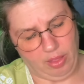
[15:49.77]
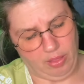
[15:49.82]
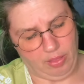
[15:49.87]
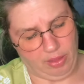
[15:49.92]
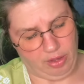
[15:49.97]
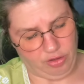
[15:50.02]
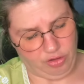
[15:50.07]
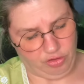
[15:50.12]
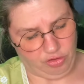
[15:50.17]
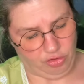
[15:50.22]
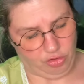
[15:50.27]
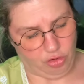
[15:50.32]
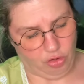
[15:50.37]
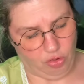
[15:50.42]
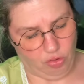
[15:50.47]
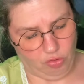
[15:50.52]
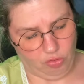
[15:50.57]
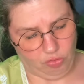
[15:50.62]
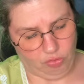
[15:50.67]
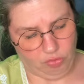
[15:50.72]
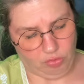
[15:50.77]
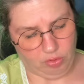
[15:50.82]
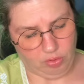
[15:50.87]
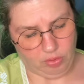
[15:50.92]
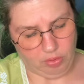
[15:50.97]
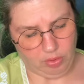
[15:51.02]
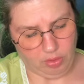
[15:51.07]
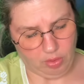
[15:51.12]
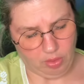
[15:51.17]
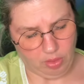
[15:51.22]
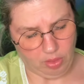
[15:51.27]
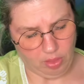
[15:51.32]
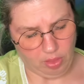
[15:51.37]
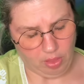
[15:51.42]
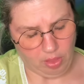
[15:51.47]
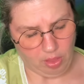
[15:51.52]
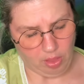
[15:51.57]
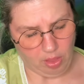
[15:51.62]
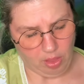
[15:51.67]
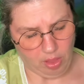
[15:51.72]
They just don't.
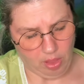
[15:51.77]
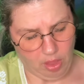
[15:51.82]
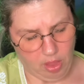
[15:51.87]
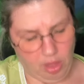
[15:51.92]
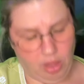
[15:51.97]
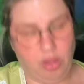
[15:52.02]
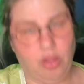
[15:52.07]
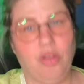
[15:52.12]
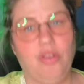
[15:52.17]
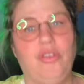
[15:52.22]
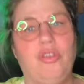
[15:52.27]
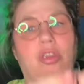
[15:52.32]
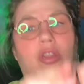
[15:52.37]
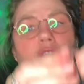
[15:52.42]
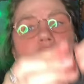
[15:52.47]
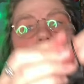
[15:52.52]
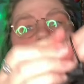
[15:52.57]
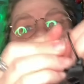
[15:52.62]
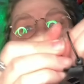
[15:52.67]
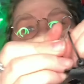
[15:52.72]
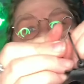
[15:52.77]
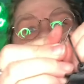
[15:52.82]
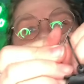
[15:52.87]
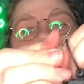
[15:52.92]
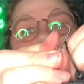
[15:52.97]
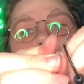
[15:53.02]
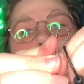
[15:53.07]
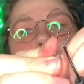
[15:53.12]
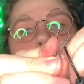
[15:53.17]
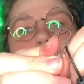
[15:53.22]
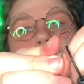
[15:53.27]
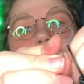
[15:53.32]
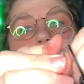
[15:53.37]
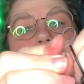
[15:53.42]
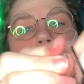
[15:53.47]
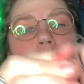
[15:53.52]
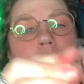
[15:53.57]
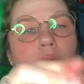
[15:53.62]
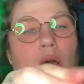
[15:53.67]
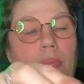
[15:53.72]
Usually you could just kind of
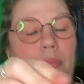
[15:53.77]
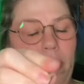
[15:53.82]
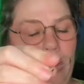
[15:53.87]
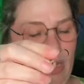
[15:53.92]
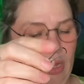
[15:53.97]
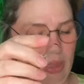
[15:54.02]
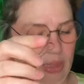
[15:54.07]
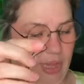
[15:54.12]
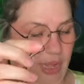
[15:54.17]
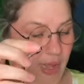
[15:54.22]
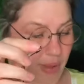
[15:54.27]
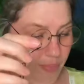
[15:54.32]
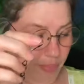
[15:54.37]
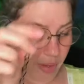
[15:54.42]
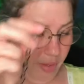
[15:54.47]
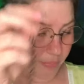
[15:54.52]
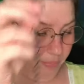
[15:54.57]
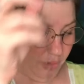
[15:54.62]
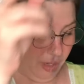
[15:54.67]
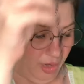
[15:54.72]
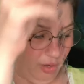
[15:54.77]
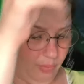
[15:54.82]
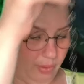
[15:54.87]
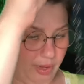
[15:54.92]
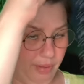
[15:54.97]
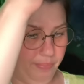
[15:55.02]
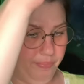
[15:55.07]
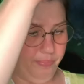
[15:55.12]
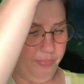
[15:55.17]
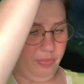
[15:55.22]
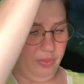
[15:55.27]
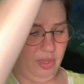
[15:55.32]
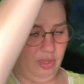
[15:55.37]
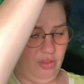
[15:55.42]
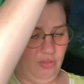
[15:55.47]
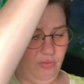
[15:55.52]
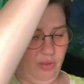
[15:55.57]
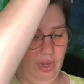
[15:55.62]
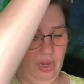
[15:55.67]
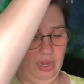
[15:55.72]
pop it like that. But anyway,
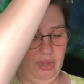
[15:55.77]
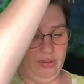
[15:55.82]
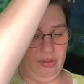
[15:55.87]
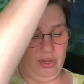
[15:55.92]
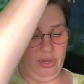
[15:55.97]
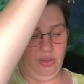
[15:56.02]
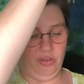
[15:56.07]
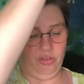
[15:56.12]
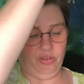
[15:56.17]
that's fine because I could